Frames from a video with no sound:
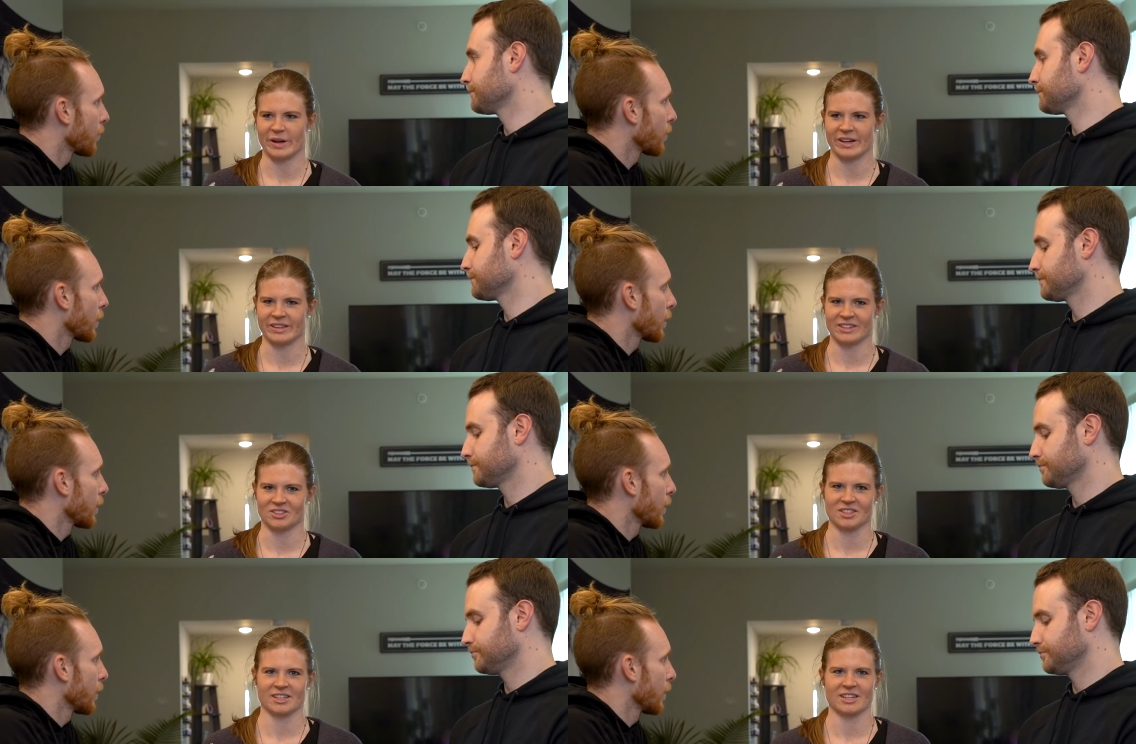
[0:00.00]
Speaker 1: but
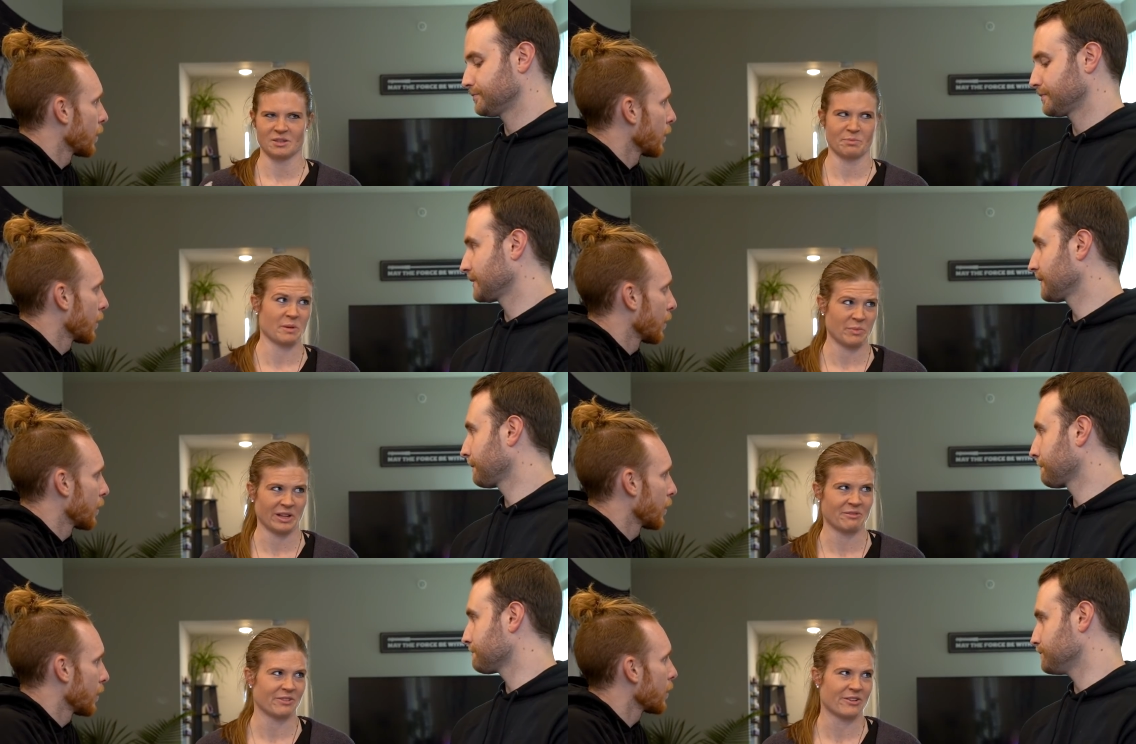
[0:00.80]
that's just to get the
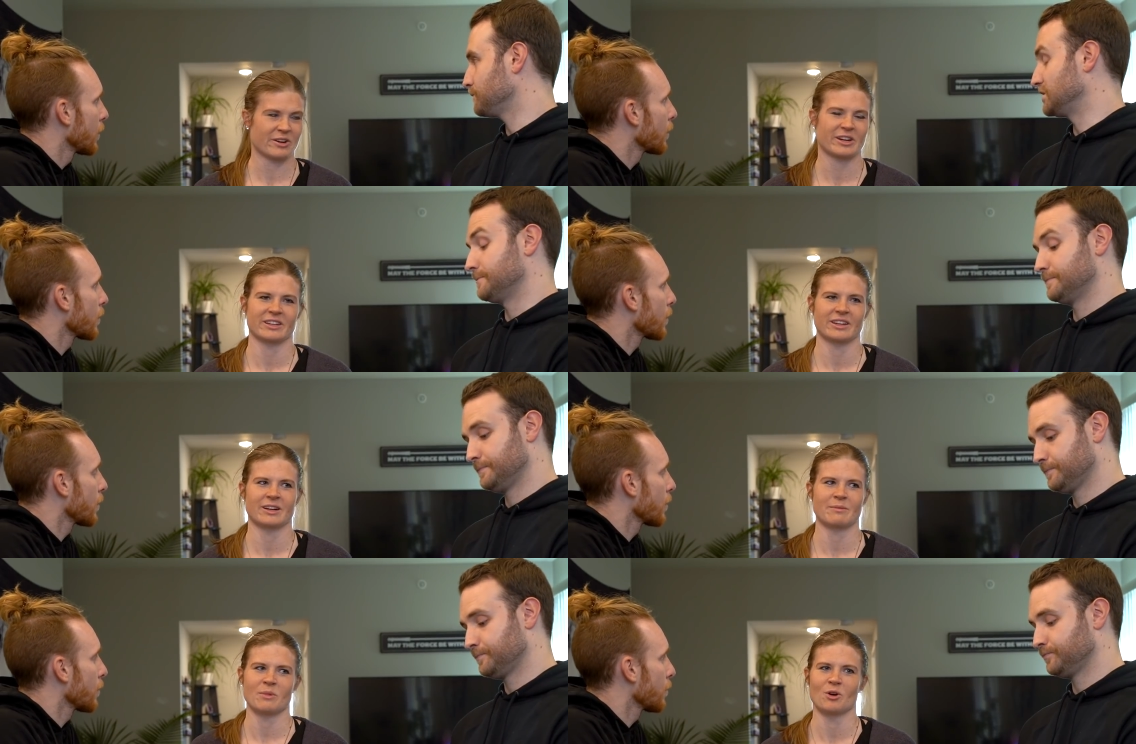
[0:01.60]
blood flowing. Yep. And
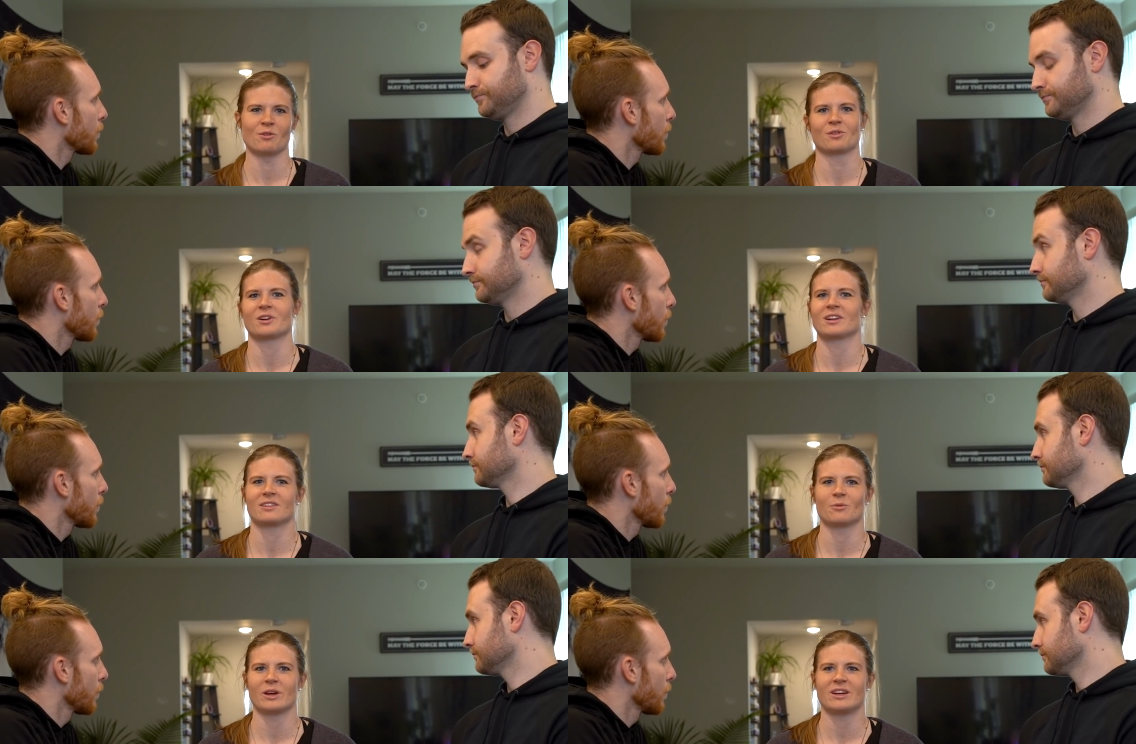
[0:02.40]
then I'm over
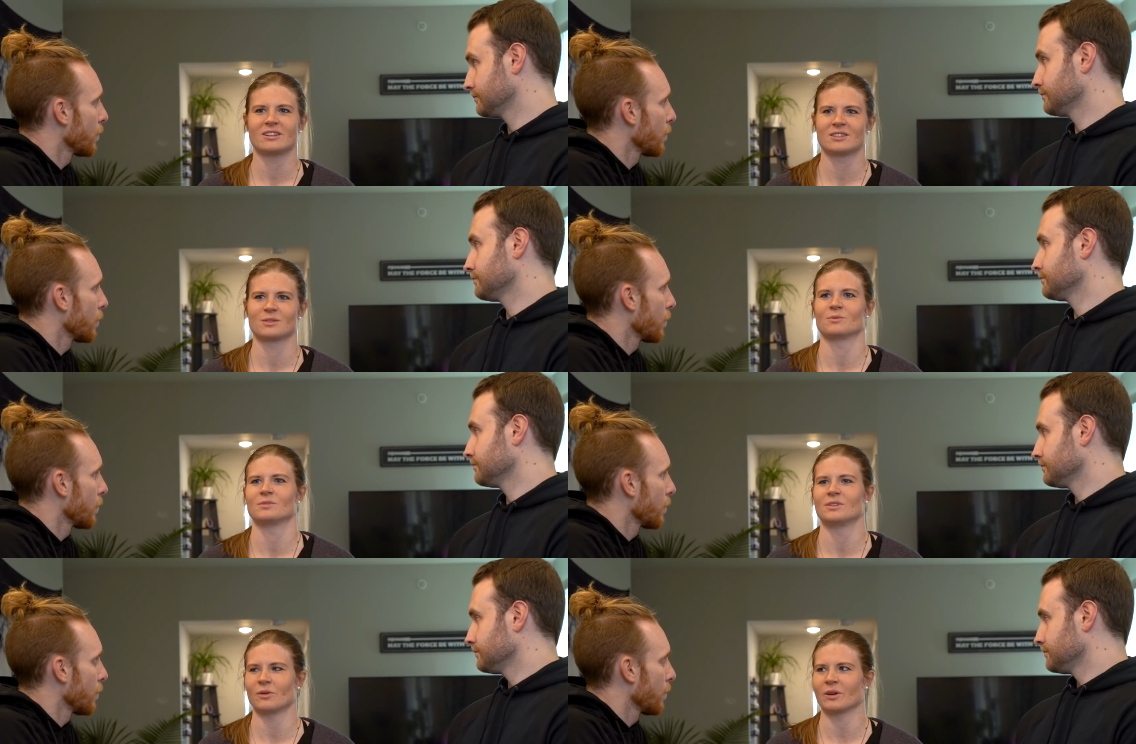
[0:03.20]
at the weights
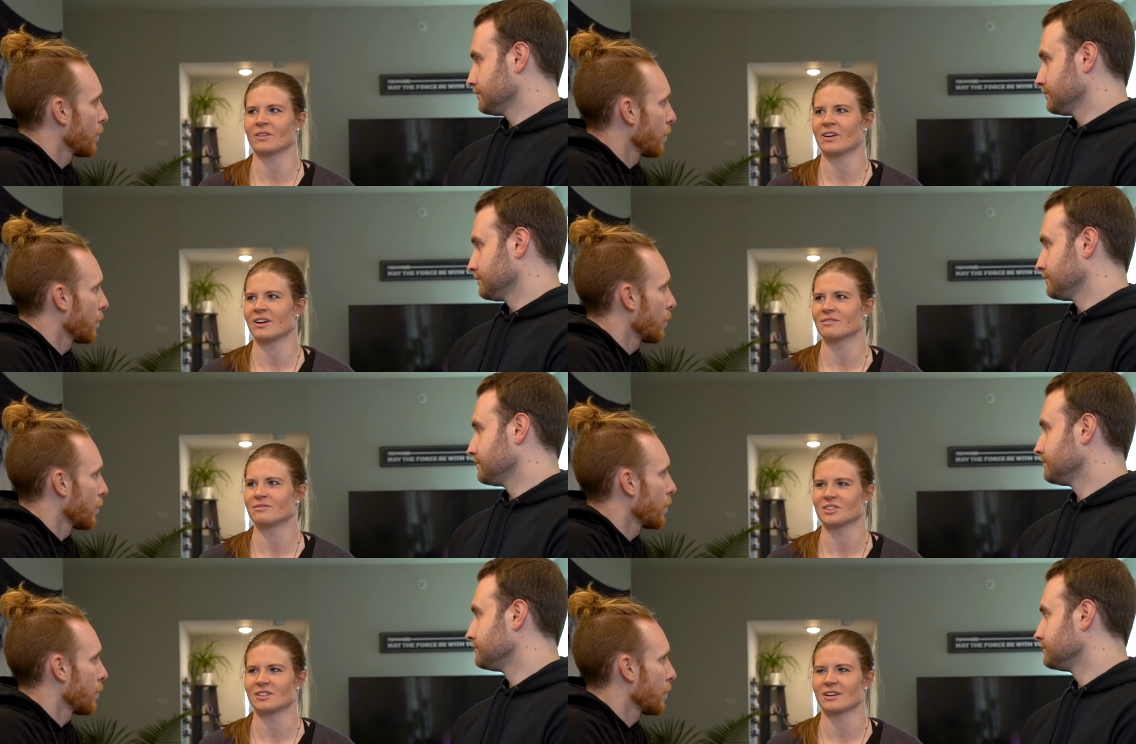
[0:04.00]
doing a lot
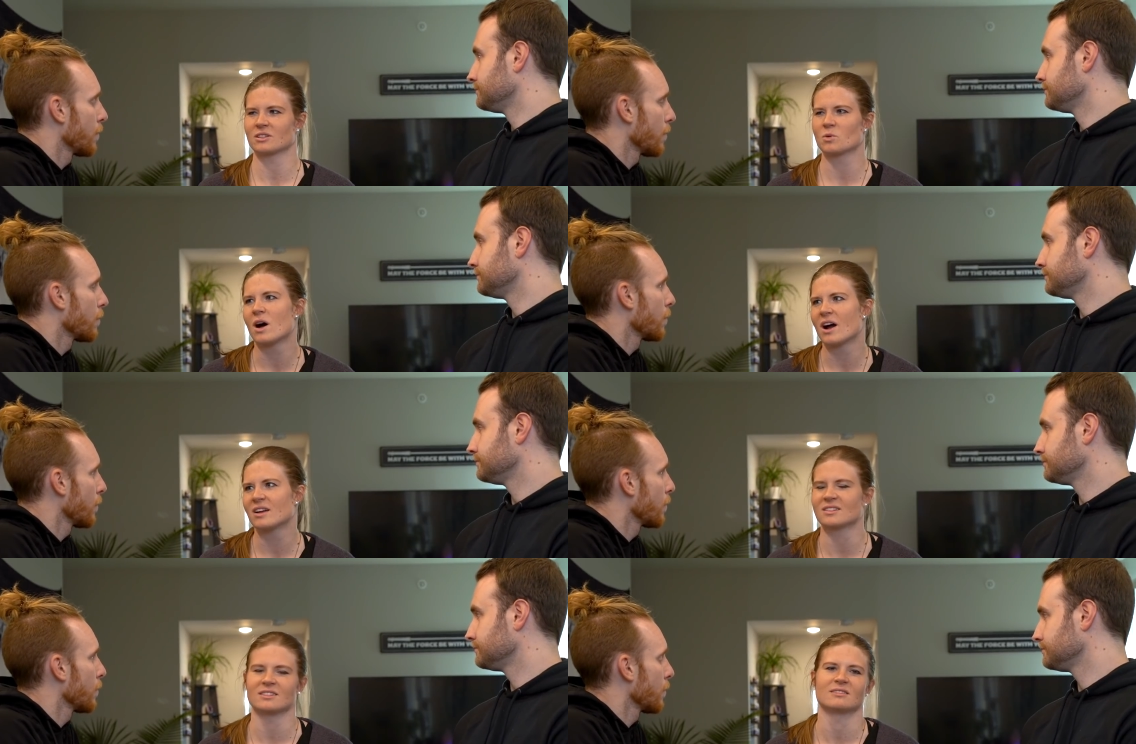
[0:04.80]
of just like
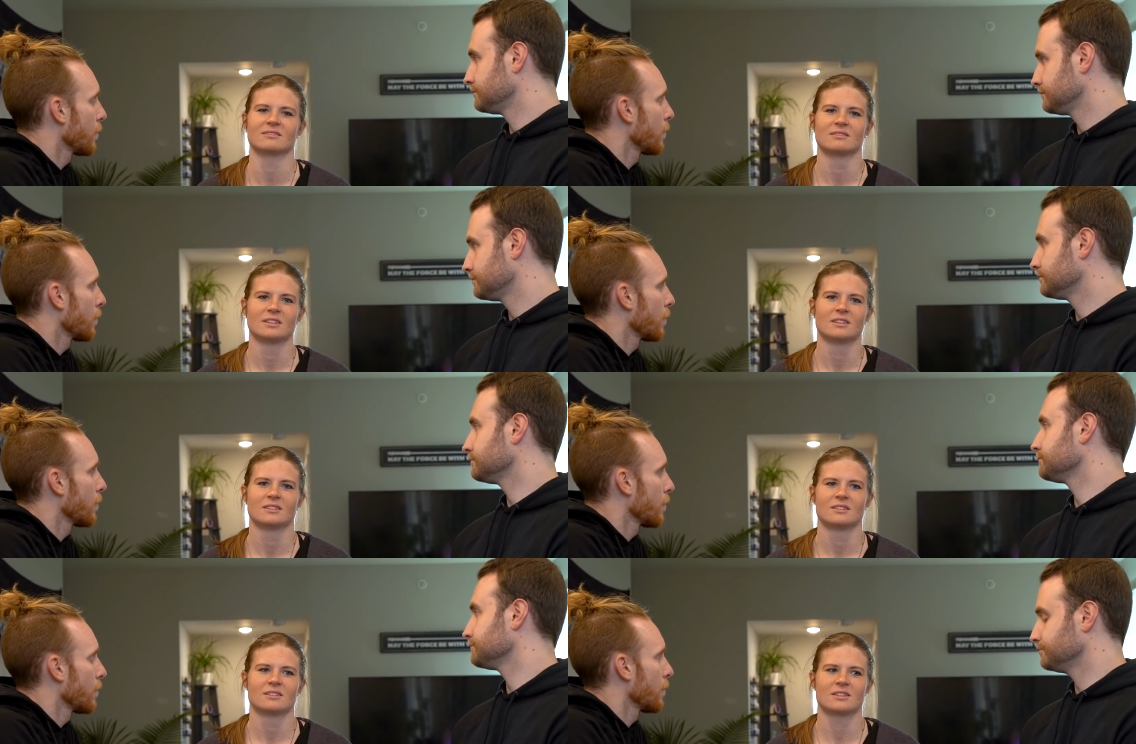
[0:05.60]
squats and
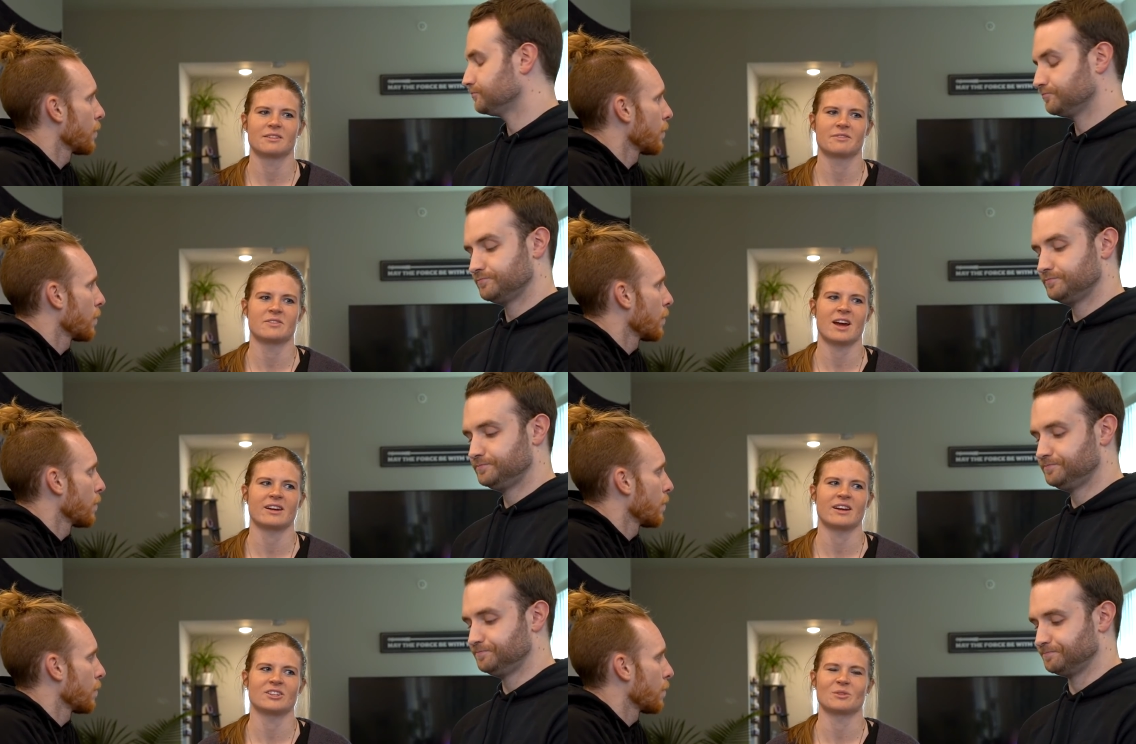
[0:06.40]
stuff of
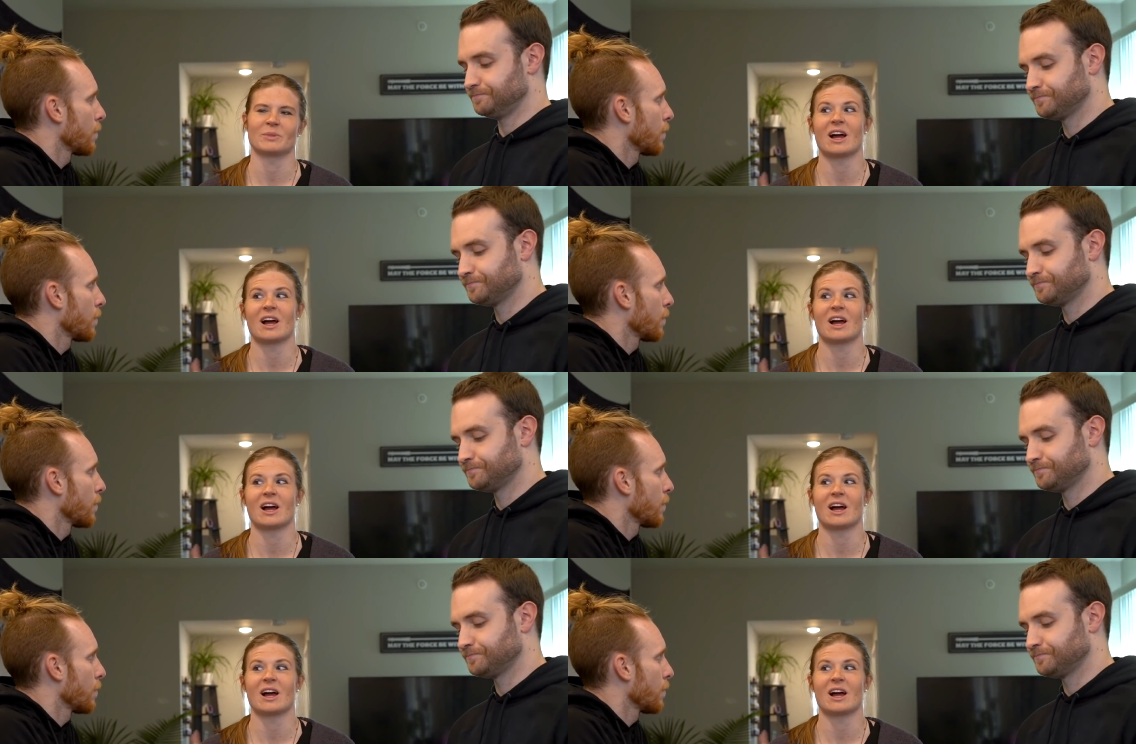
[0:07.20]
that nature.